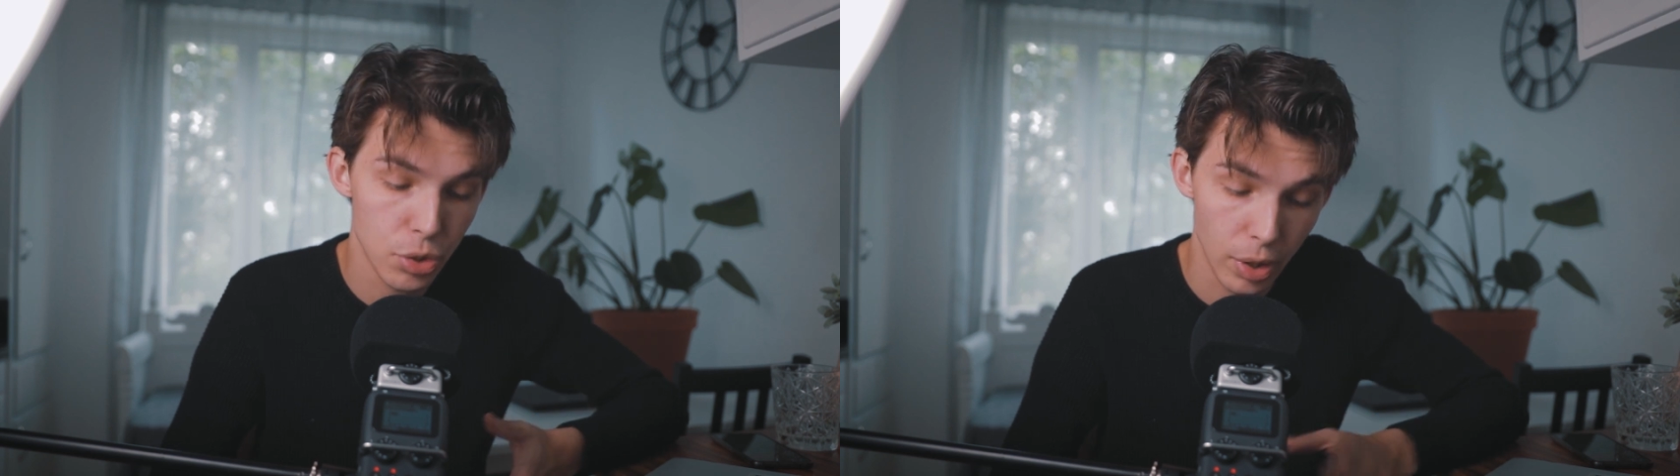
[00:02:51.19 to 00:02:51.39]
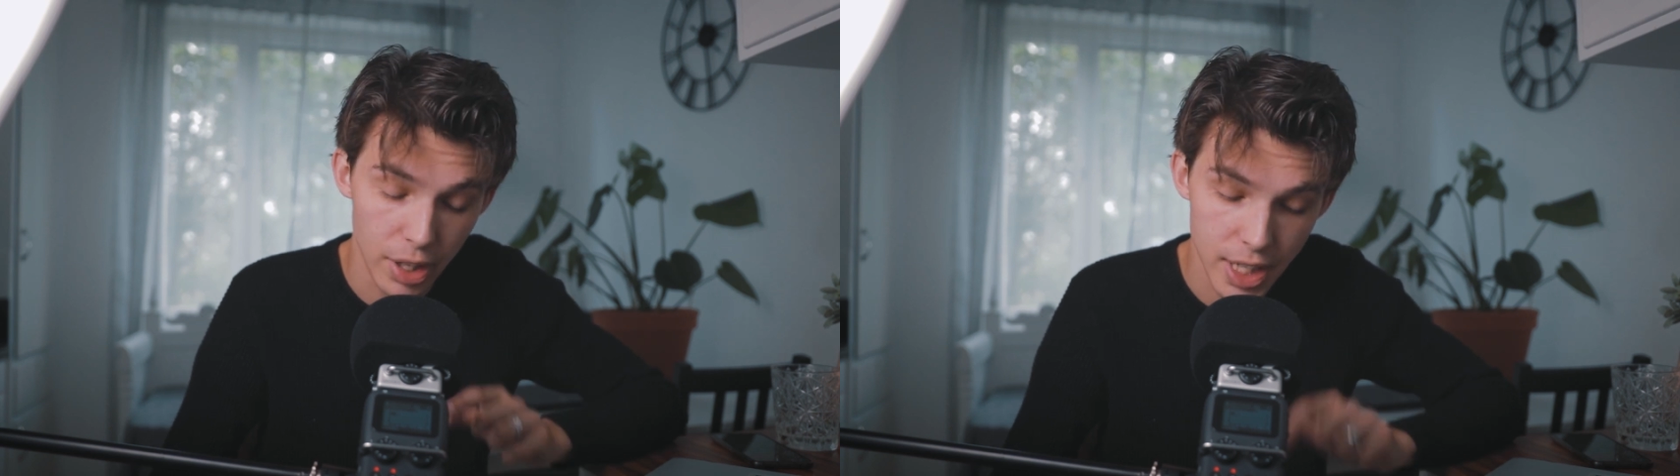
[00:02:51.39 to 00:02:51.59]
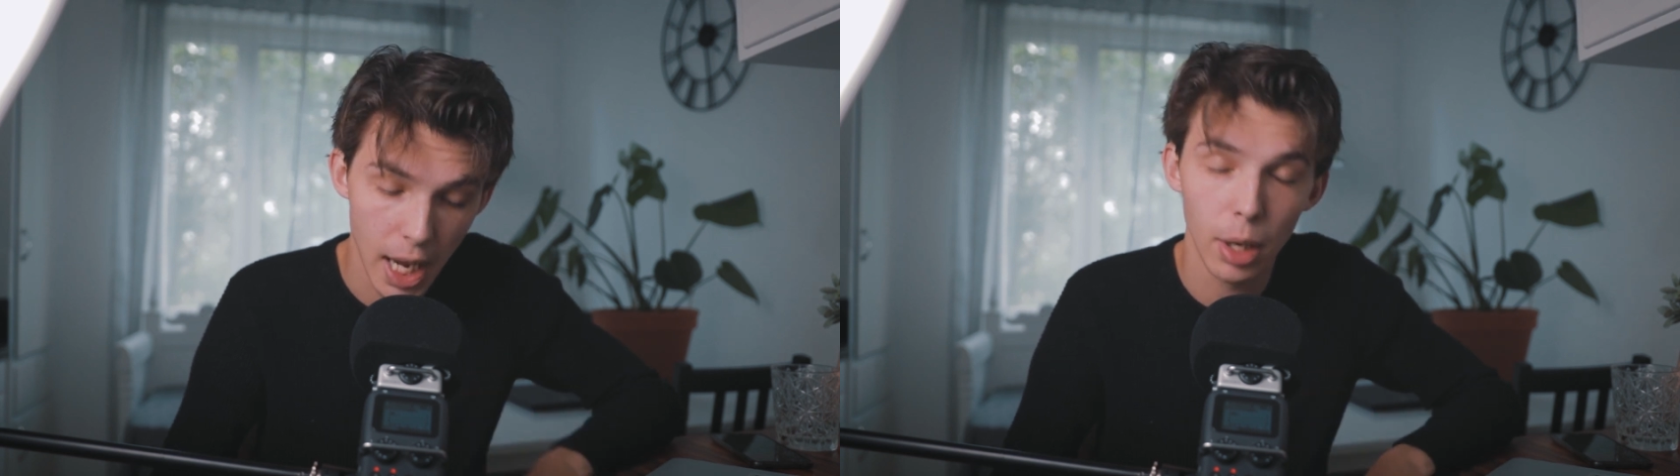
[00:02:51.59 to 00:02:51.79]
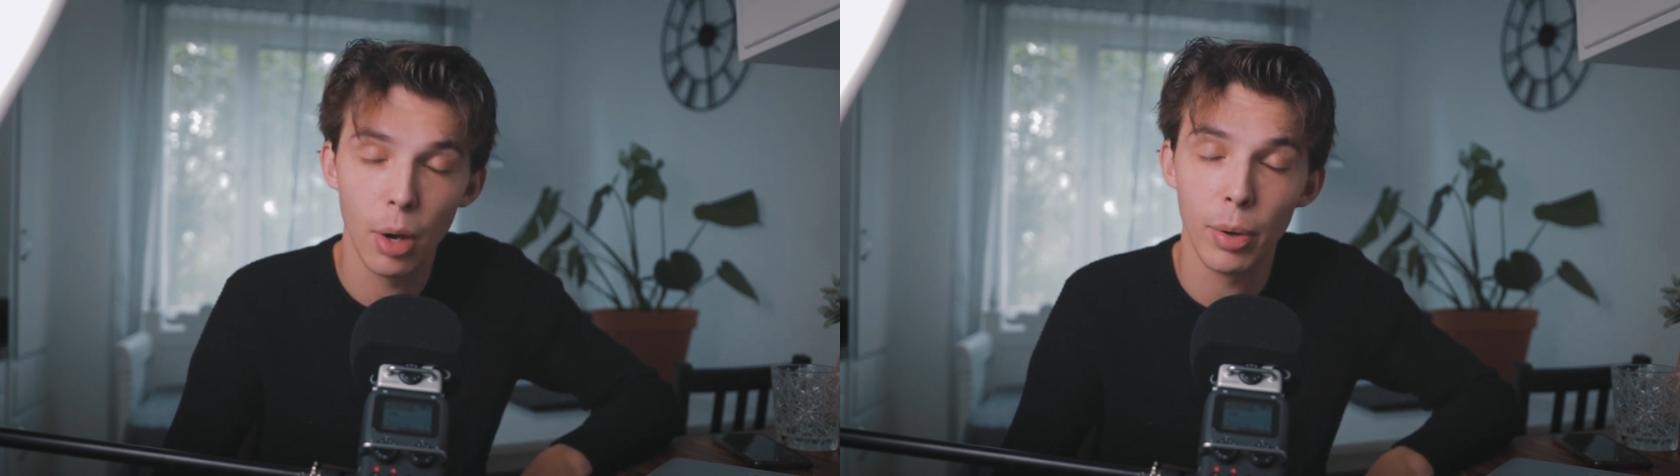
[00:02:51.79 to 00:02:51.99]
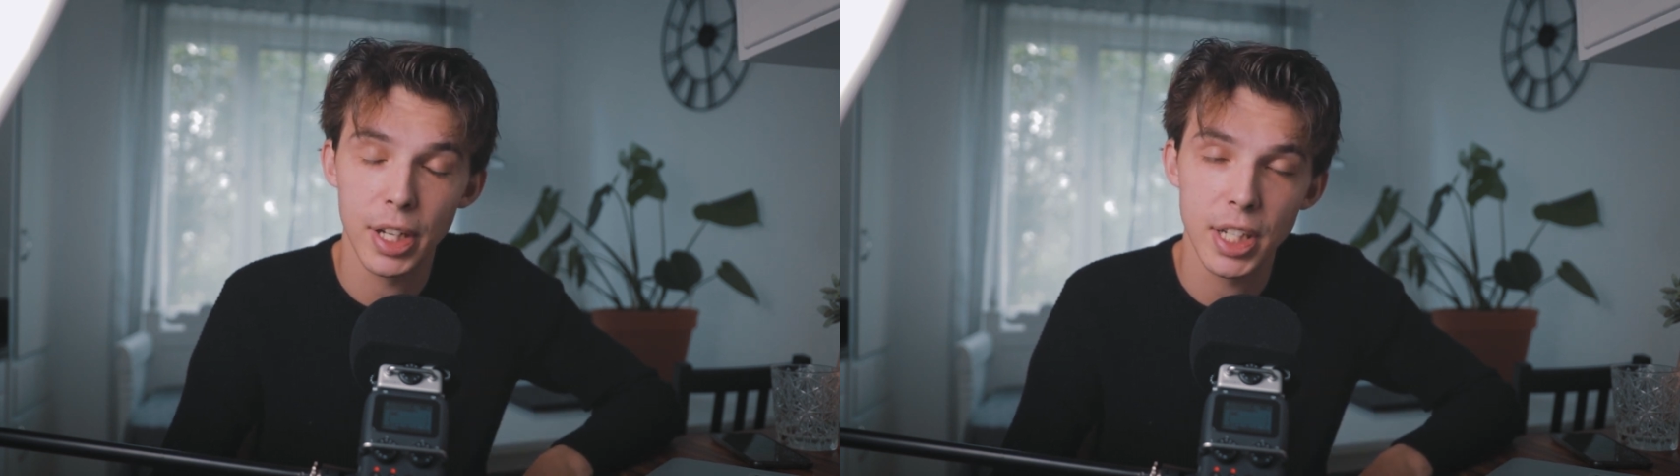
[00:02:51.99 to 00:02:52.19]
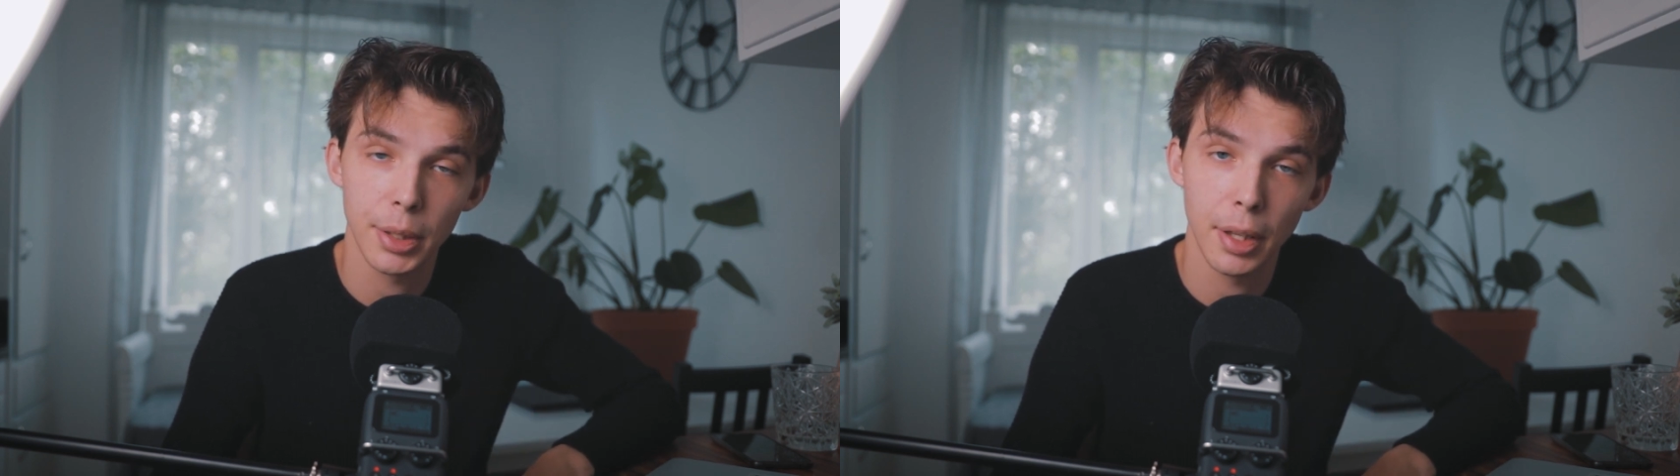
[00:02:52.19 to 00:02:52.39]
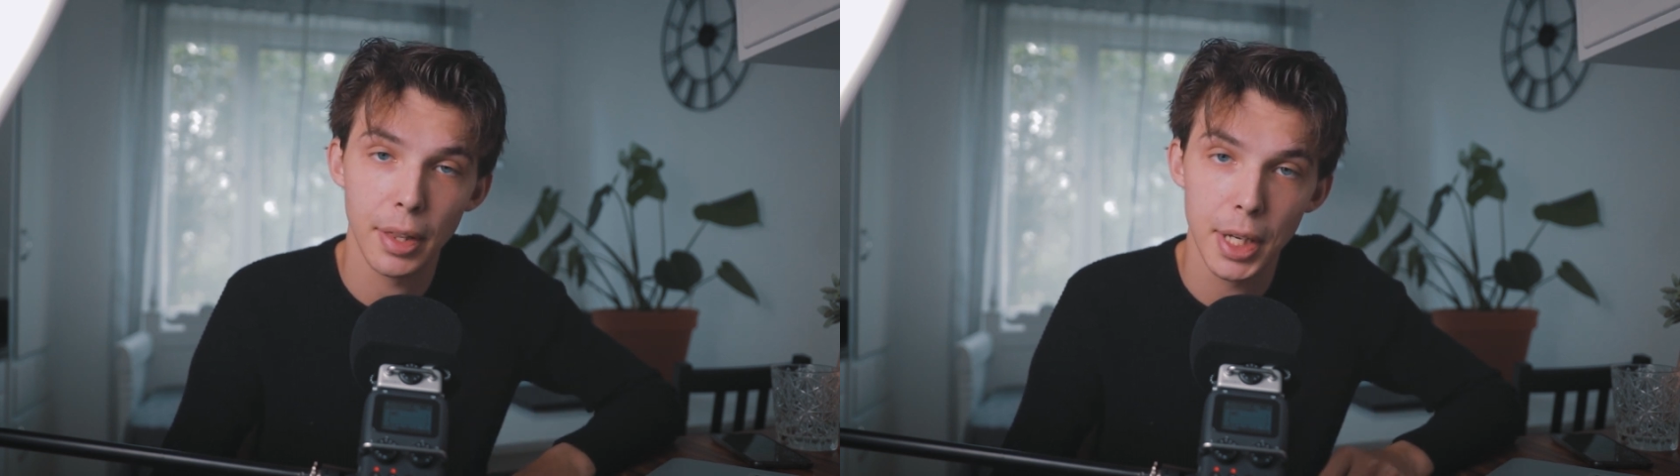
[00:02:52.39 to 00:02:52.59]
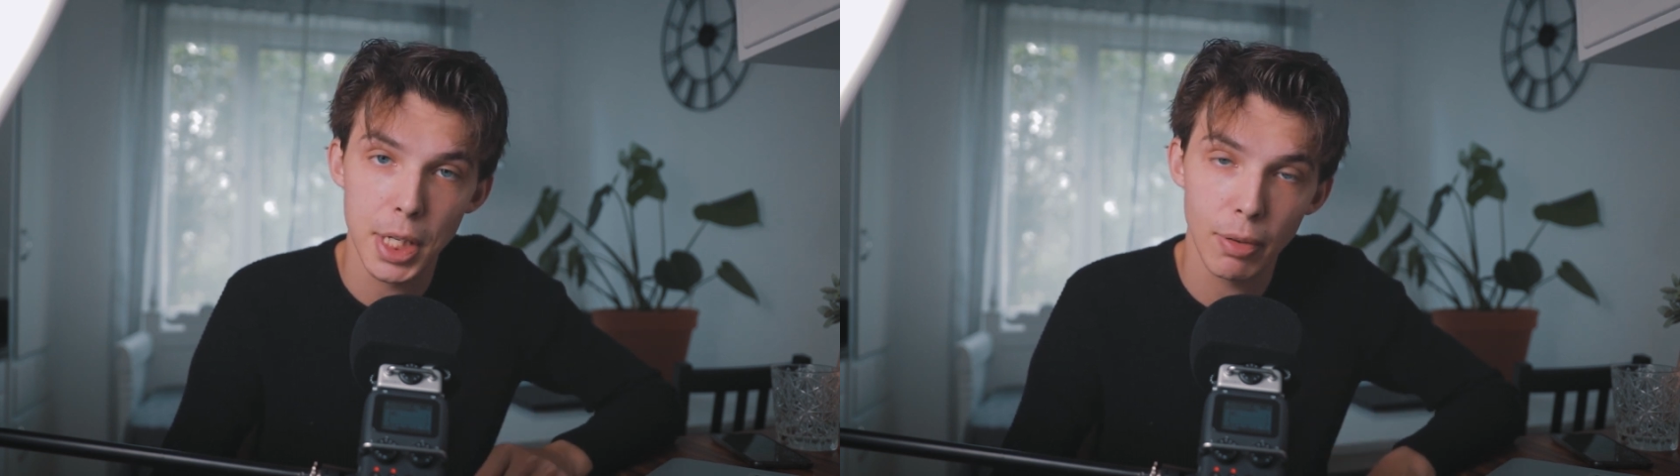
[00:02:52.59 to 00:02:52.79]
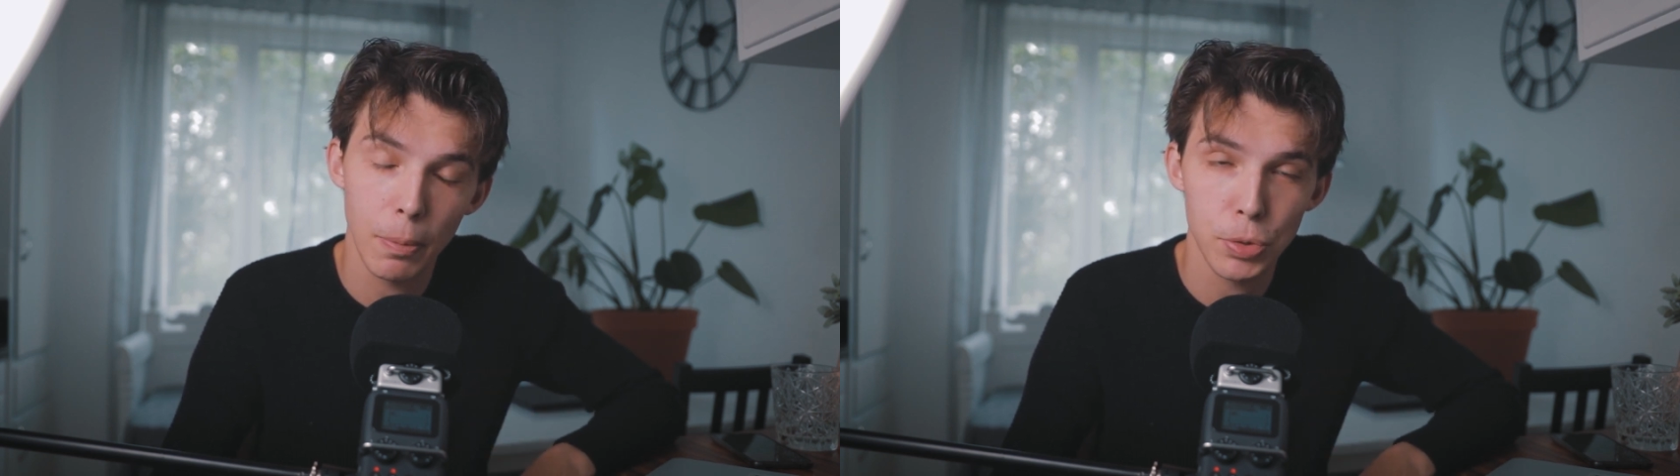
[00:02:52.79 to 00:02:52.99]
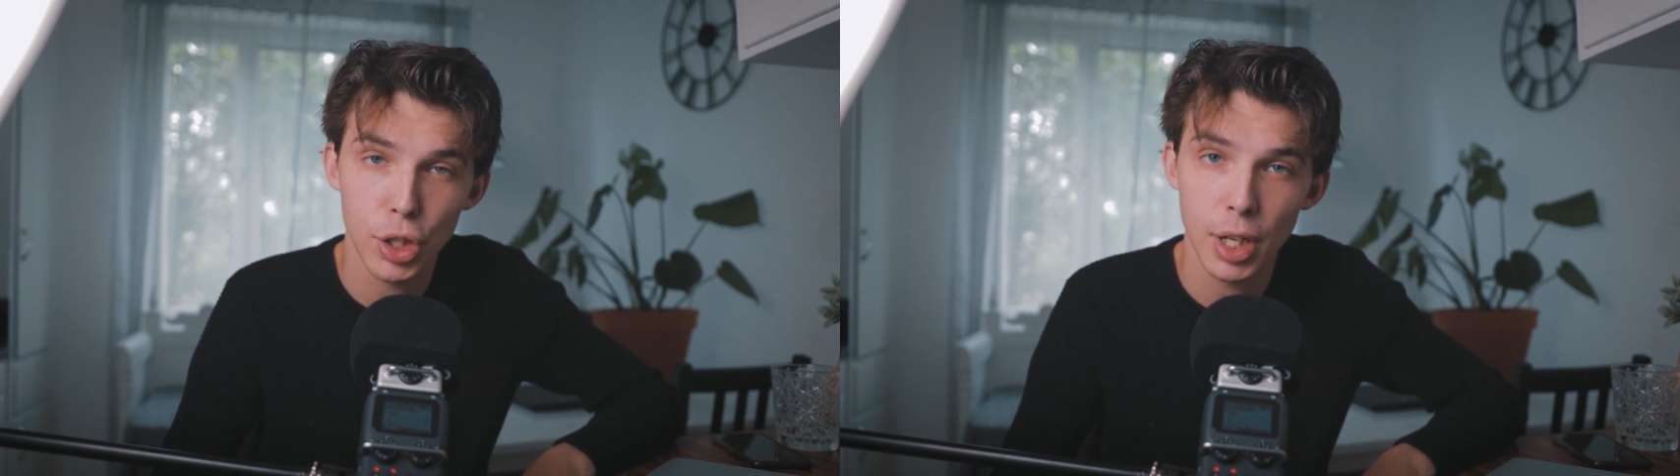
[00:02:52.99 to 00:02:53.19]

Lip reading: you can download it down in the description.